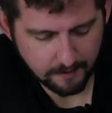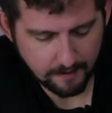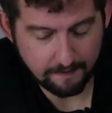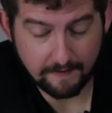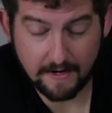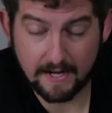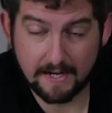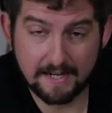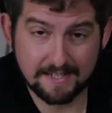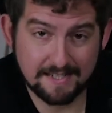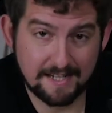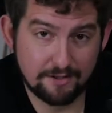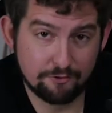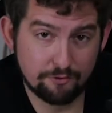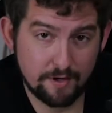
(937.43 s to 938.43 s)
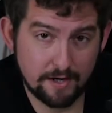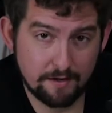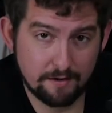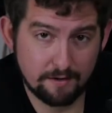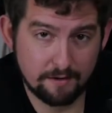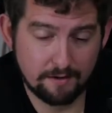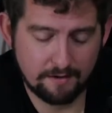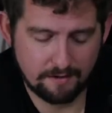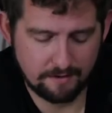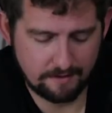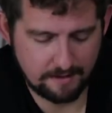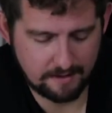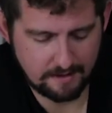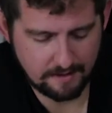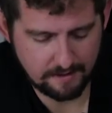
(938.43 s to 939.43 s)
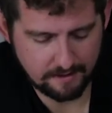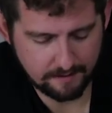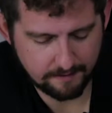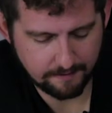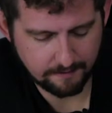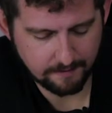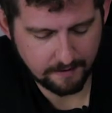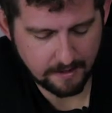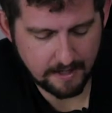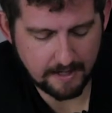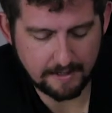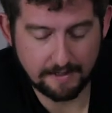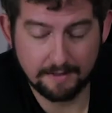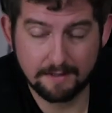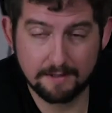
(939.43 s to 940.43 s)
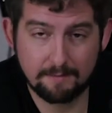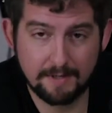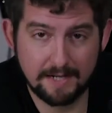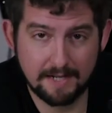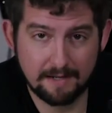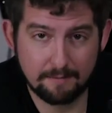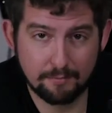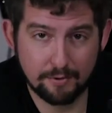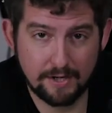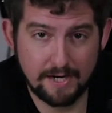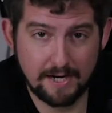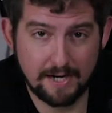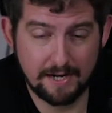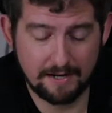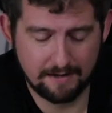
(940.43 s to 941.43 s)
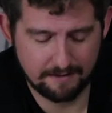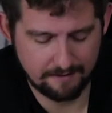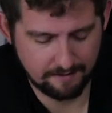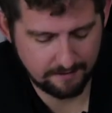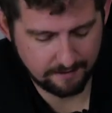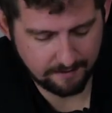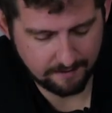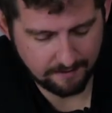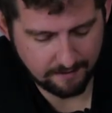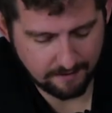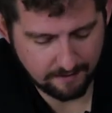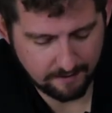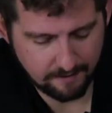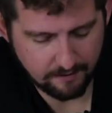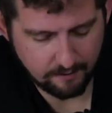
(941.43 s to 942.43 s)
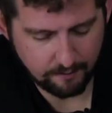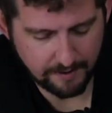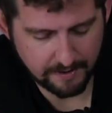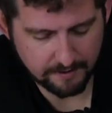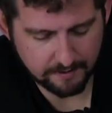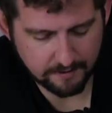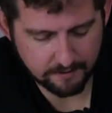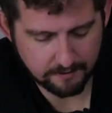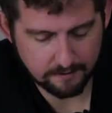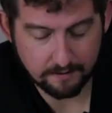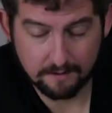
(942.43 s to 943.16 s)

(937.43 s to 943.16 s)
and then I guess that triggered the hot end to begin preheating, which